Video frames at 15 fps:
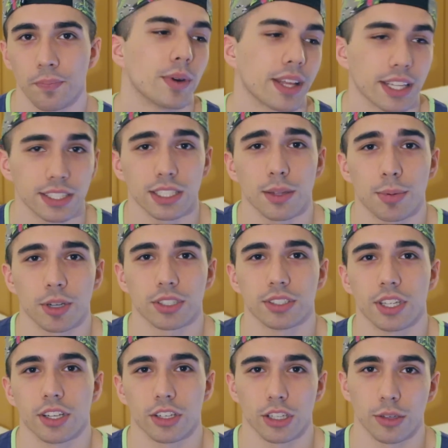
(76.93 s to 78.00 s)
When it gets to the
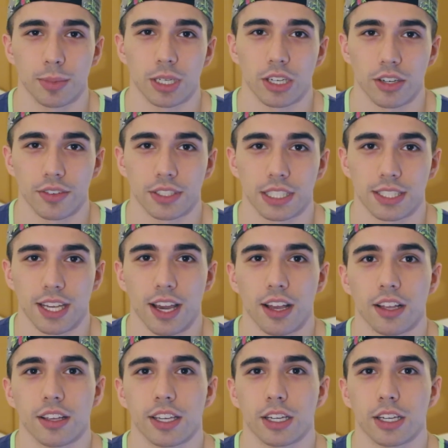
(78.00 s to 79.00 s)
person that you're a little bit nervous to tell,